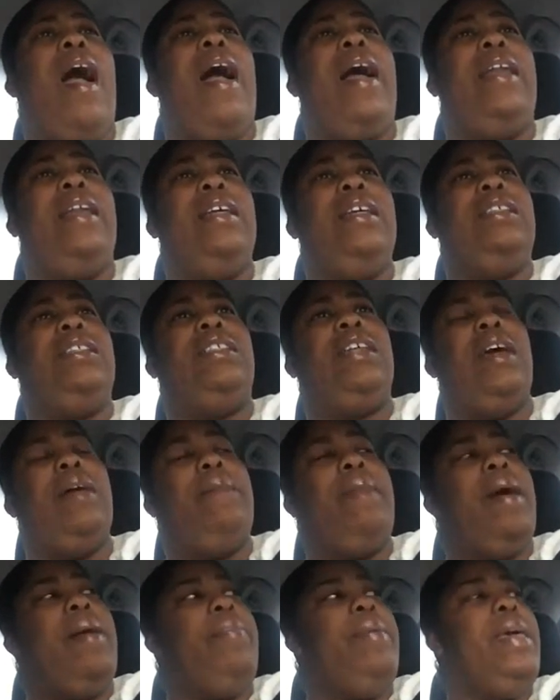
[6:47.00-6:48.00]
driving. I didn't
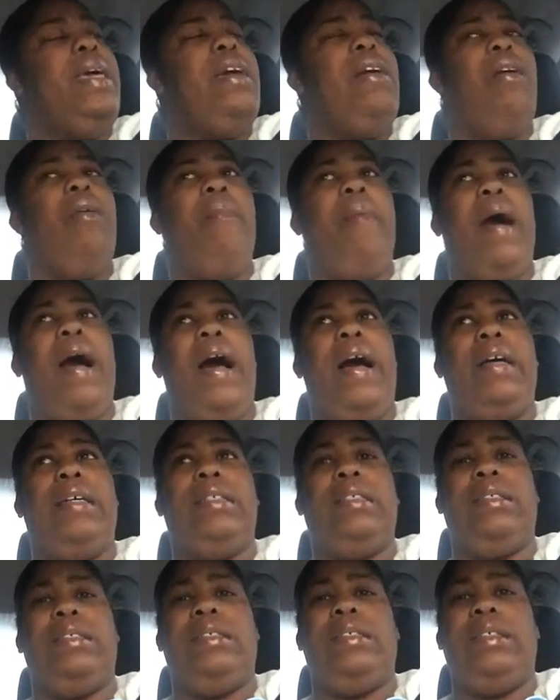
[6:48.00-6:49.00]
check my P.O. box. I'm
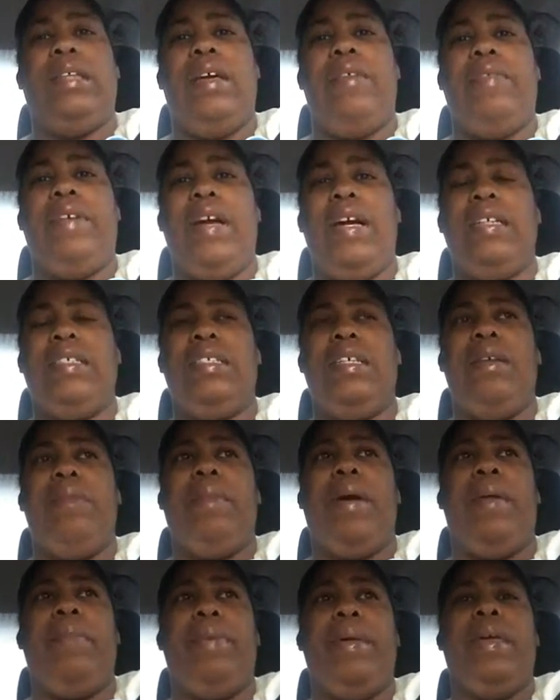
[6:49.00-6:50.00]
about to check
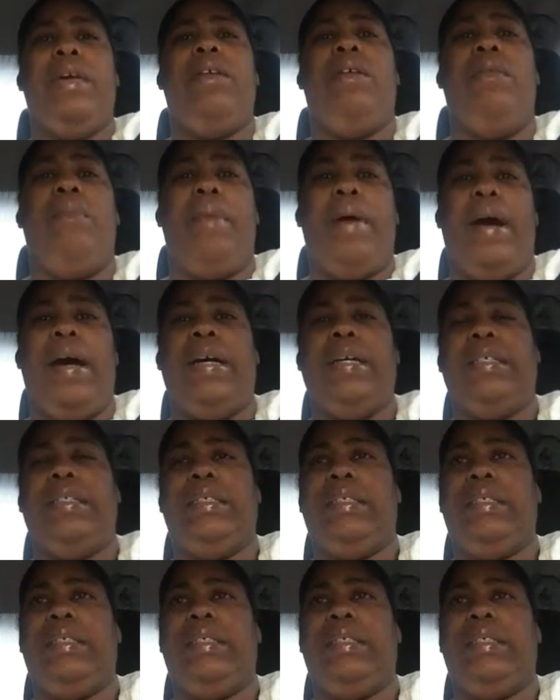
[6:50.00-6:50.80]
my P.O. box.